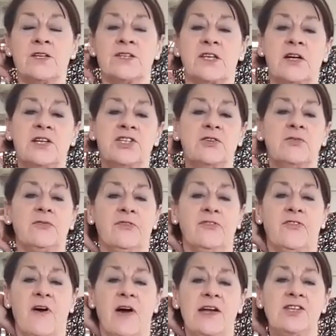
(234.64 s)
So as you
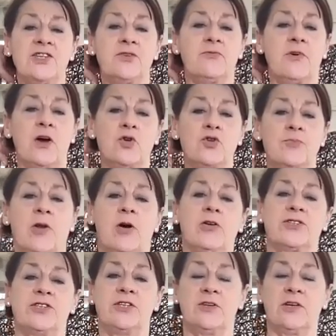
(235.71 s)
find your
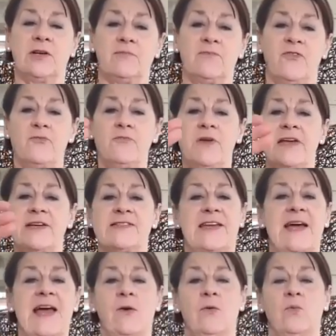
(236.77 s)
roadblocks, for me it's
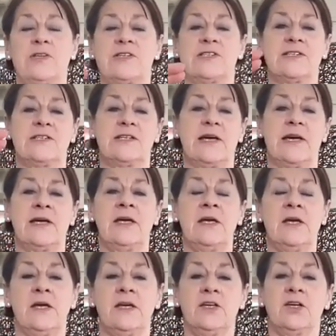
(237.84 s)
outwards today,
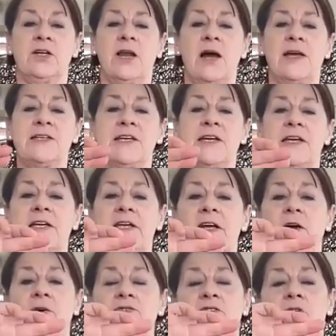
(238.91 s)
you're gliding in, it
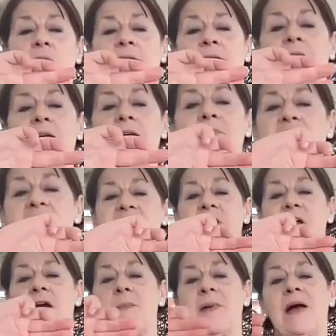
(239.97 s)
goes quickly, but you
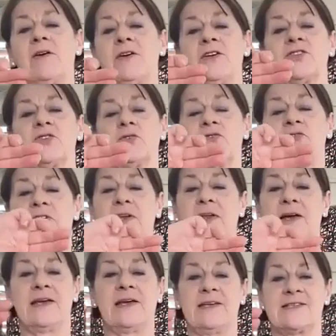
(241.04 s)
come out, you sort of feel
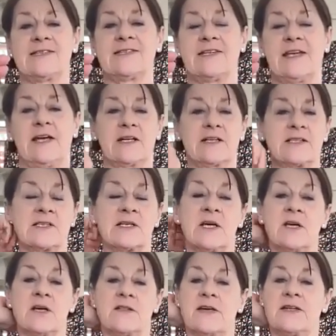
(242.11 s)
like it sticks.
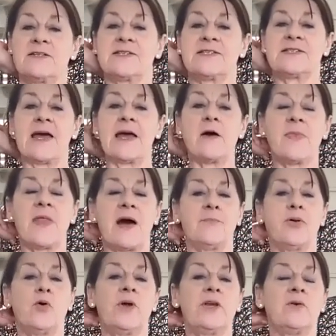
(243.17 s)
Then stay on that
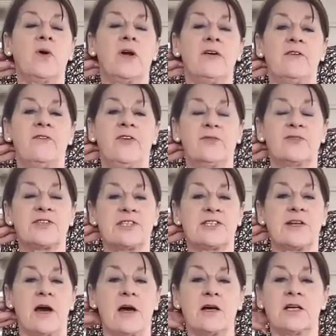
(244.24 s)
point where it feels
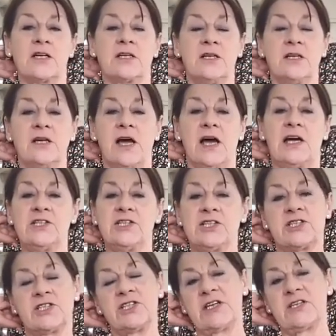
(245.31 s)
stuck and
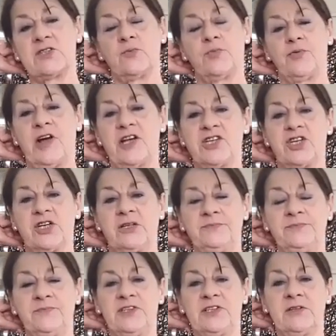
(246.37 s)
just gentle pressure.
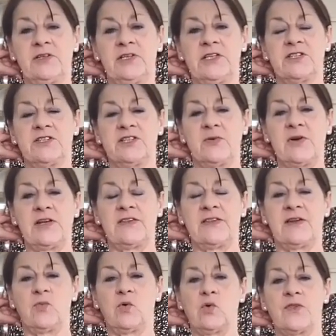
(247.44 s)
You don't need to do
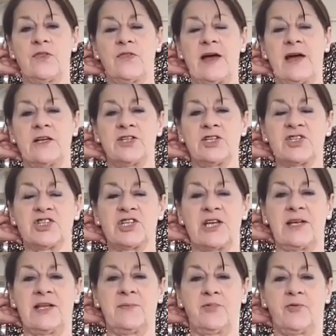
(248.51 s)
anything more than that, just
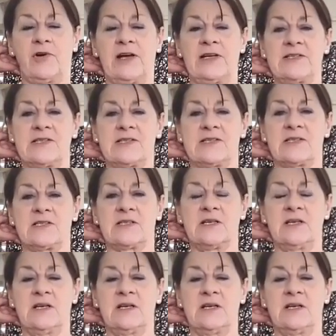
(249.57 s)
gently press.